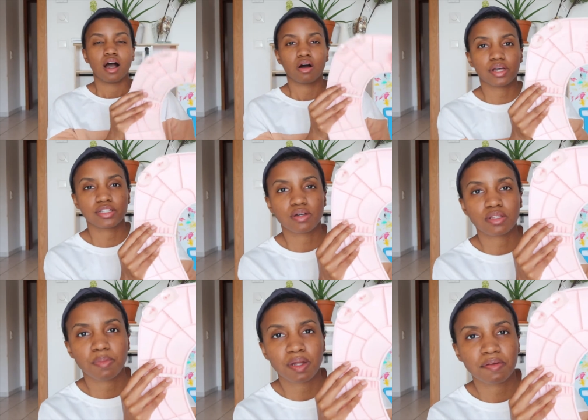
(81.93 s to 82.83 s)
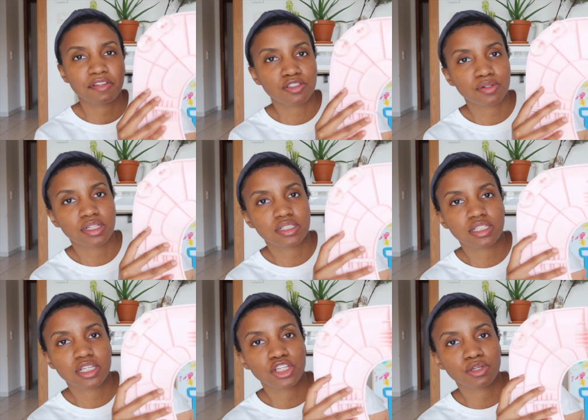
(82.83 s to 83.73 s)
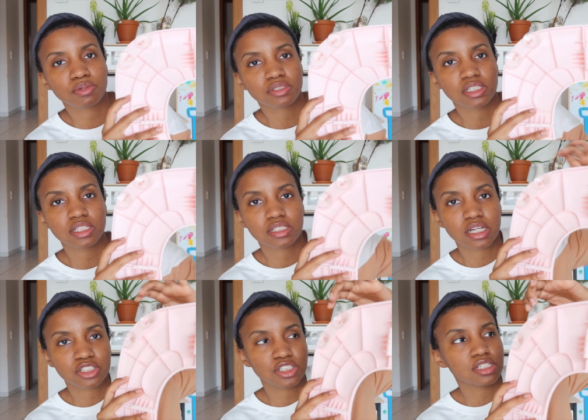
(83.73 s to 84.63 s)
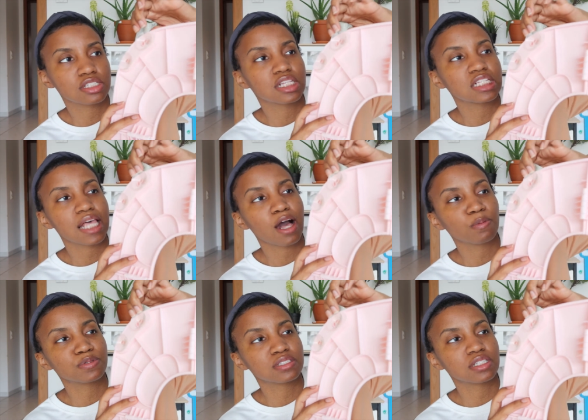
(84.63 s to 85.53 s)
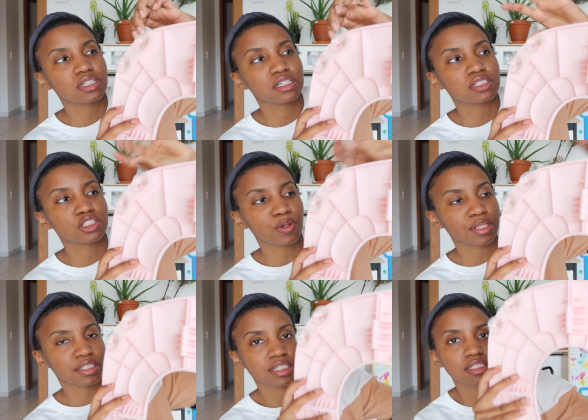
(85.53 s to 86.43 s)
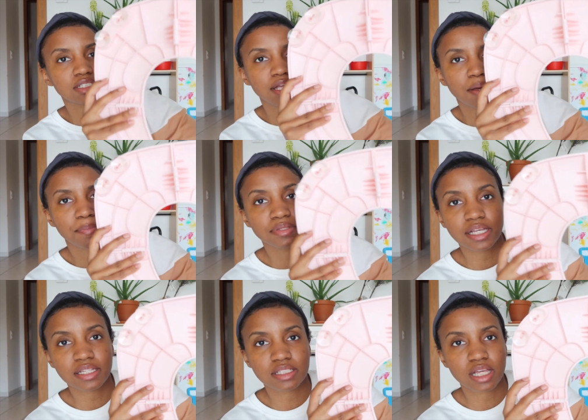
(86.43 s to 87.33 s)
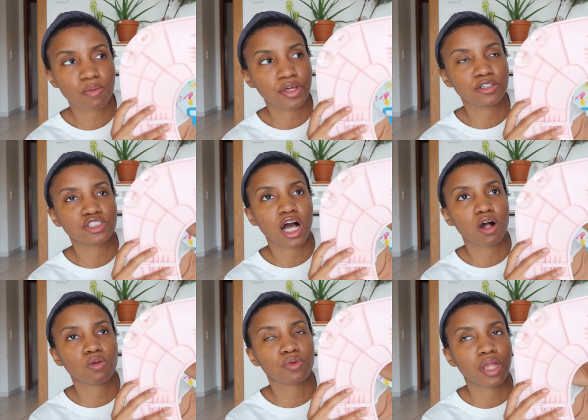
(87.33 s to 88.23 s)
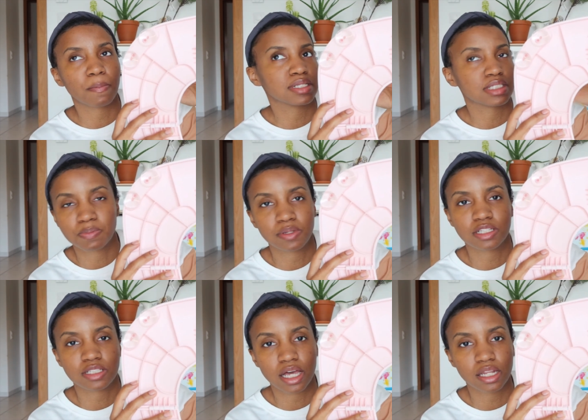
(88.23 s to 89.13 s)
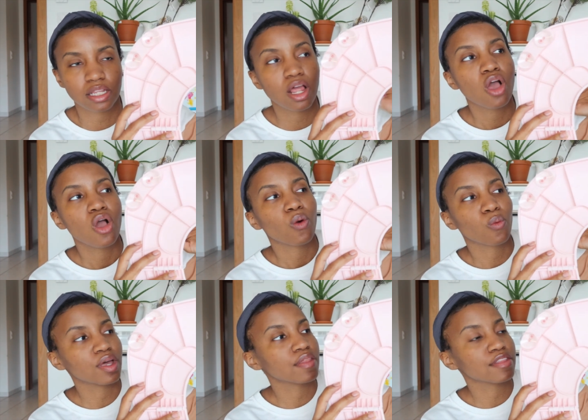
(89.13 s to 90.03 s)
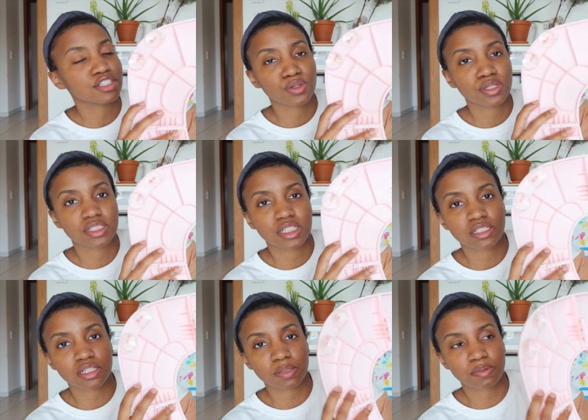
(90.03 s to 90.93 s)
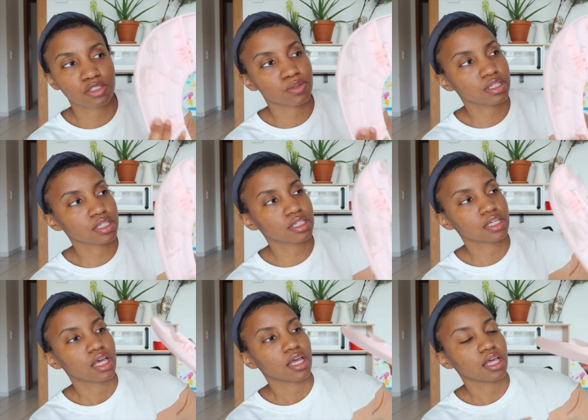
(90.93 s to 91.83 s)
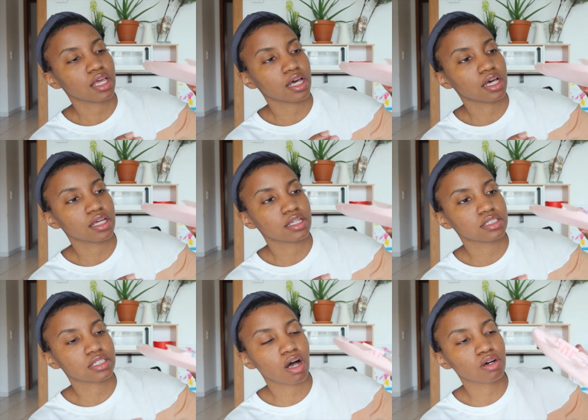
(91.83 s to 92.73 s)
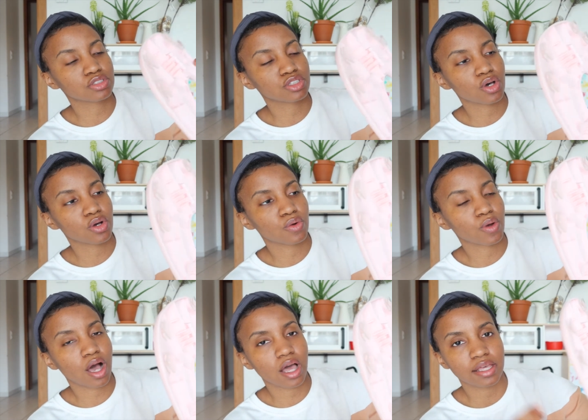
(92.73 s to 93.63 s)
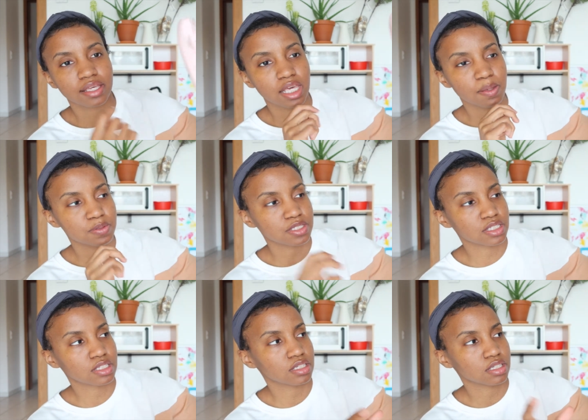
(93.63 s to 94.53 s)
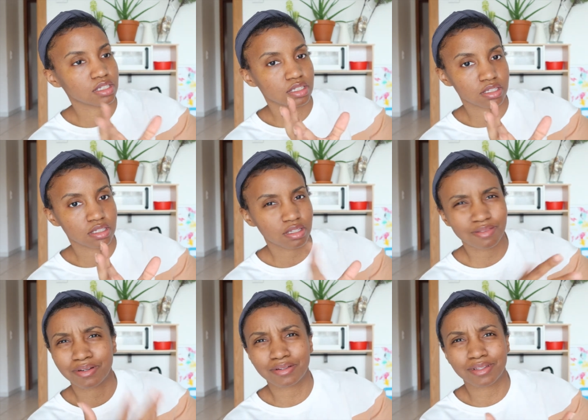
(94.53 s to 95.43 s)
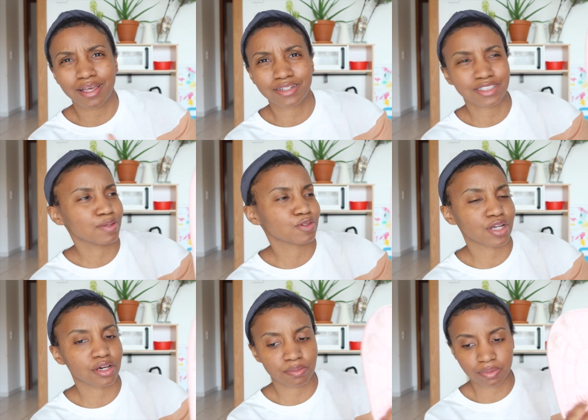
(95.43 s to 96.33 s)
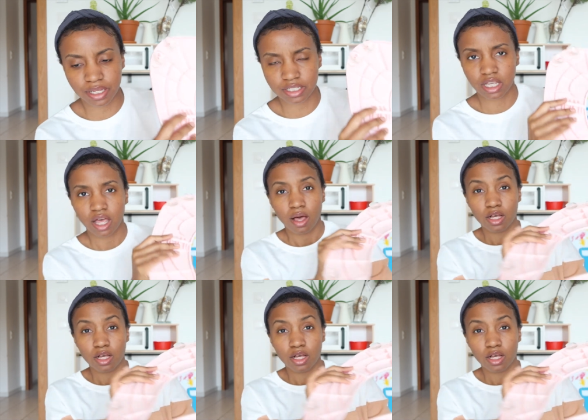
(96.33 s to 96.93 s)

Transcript: Okay, so on the bottom of the toilet seat, you will see suctions. This helps the toilet seat stay in place. That way your child will not be slipping and sliding when this toilet seat is on top of the toilet. And also, it keeps, well, yeah, it just keeps your child in place.